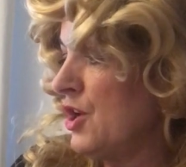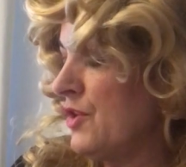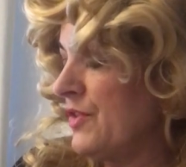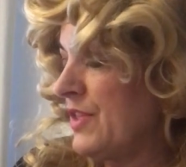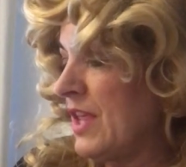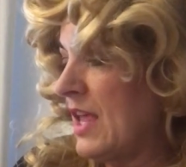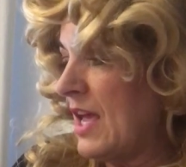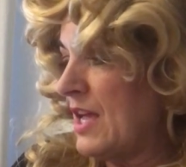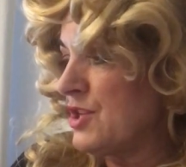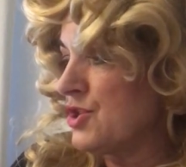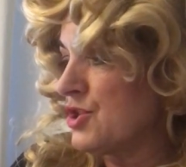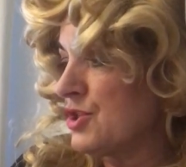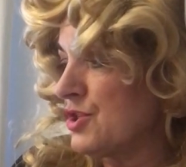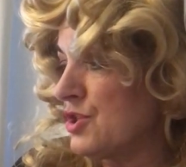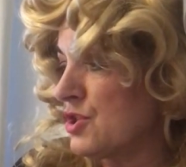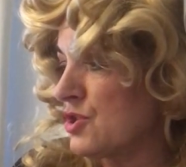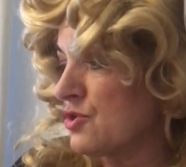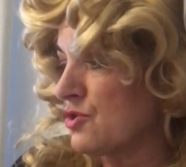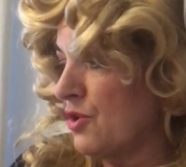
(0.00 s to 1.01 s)
The engine
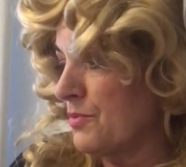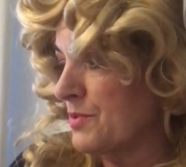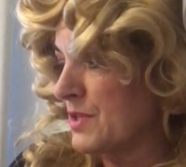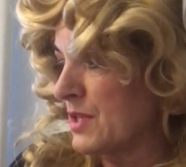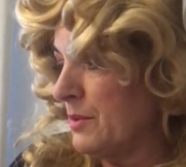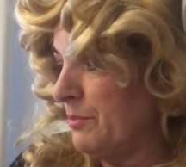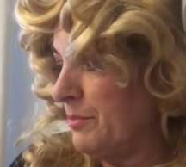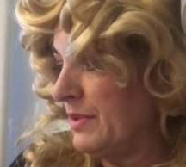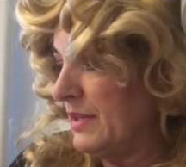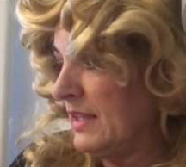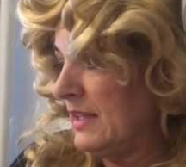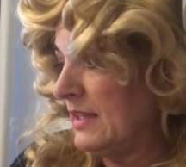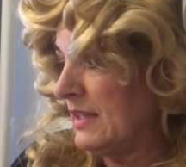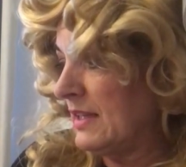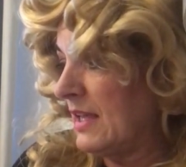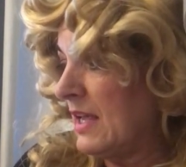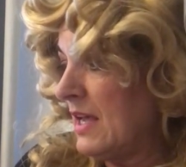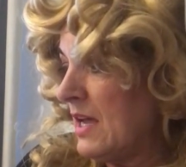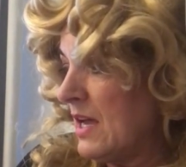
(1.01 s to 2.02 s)
stopped
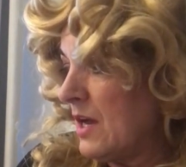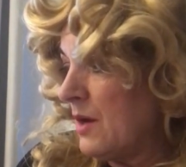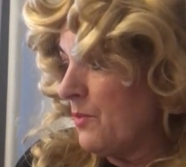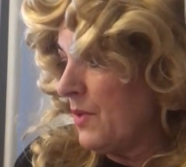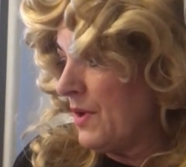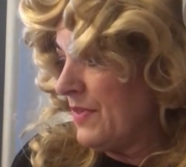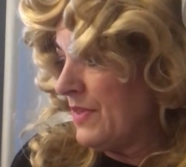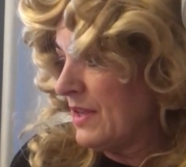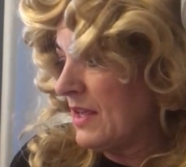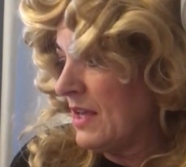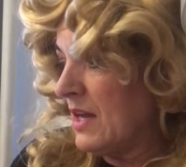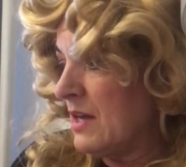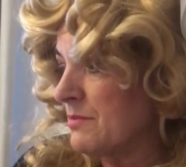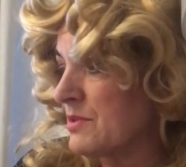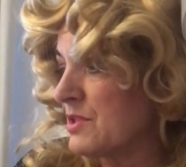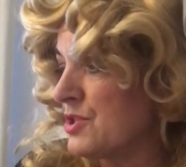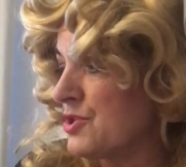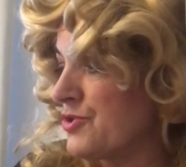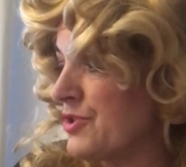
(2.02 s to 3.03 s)
completely, and when the
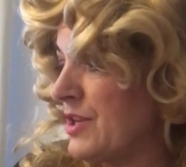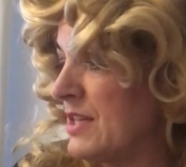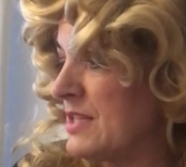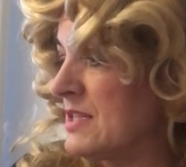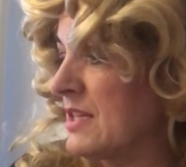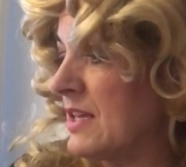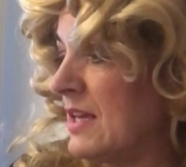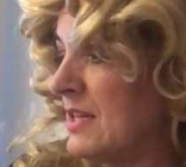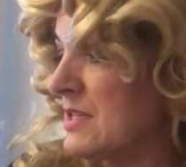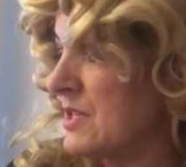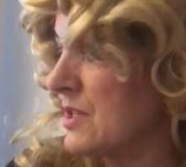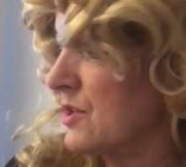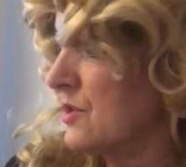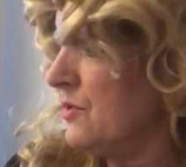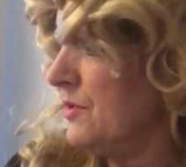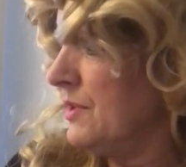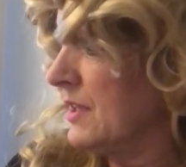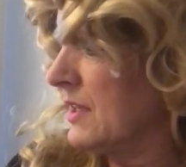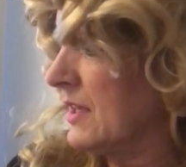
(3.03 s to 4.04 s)
captain tried to get it
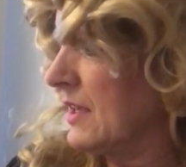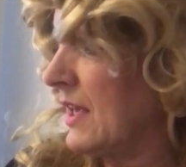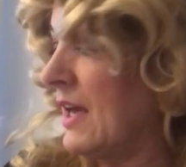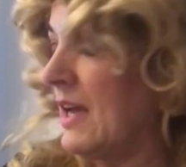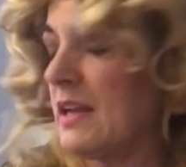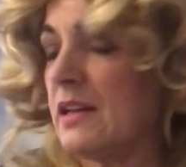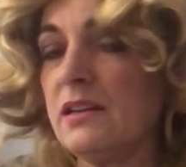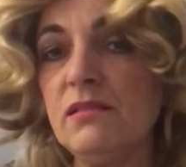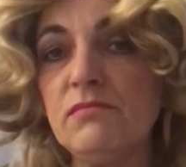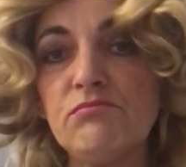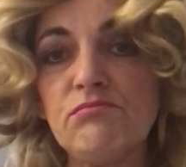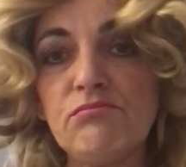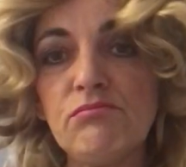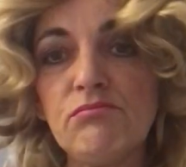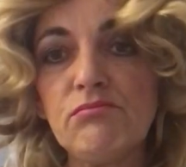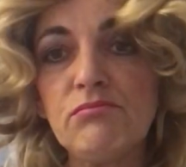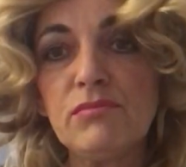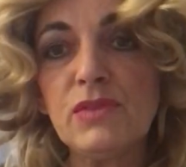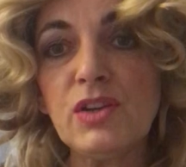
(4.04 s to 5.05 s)
going again,
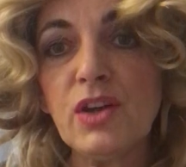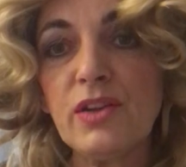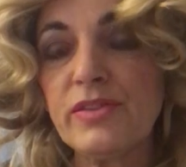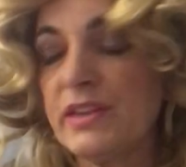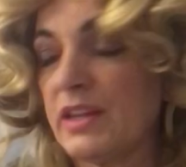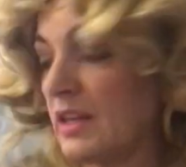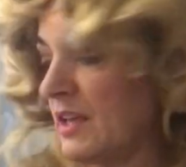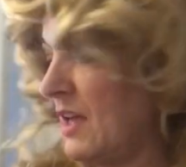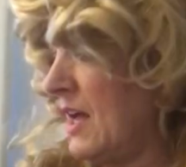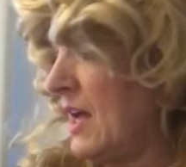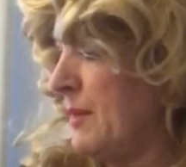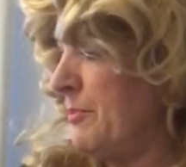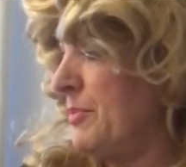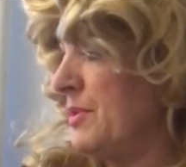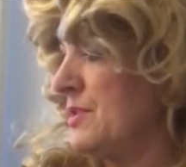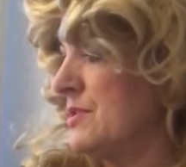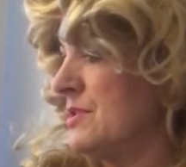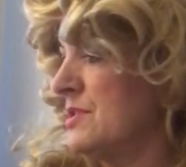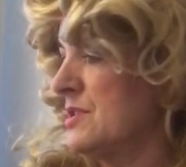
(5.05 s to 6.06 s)
nothing
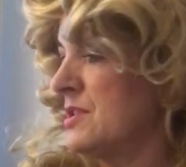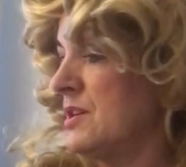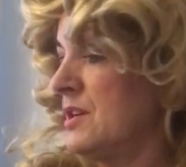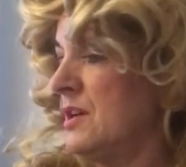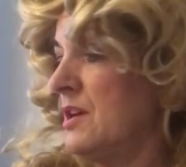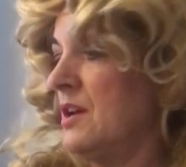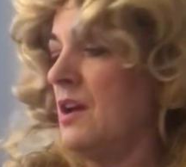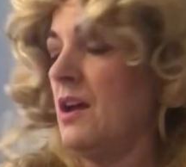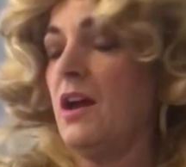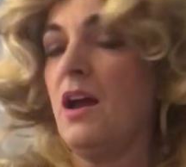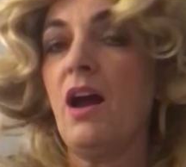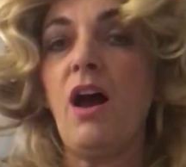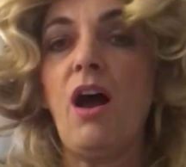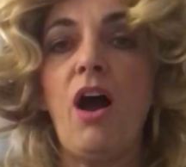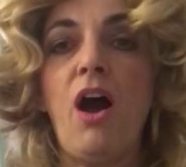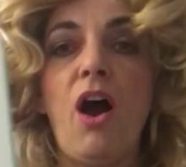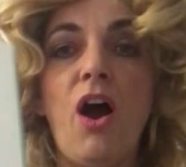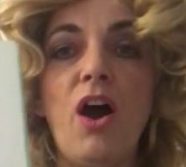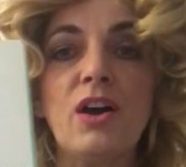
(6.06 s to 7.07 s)
happened.
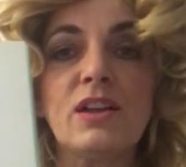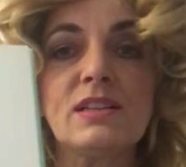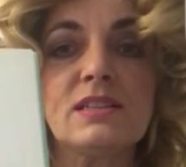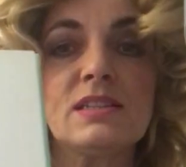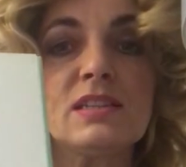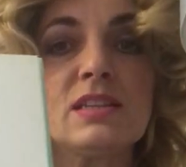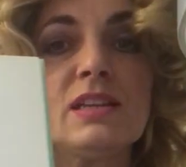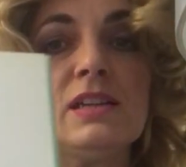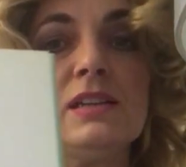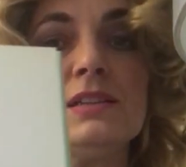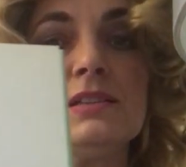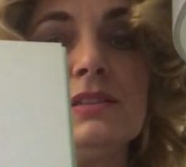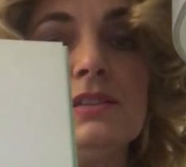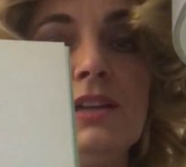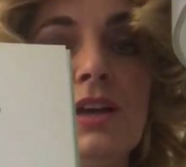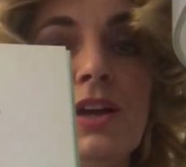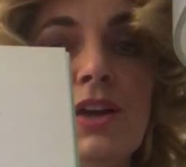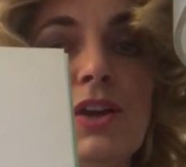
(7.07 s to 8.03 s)
Until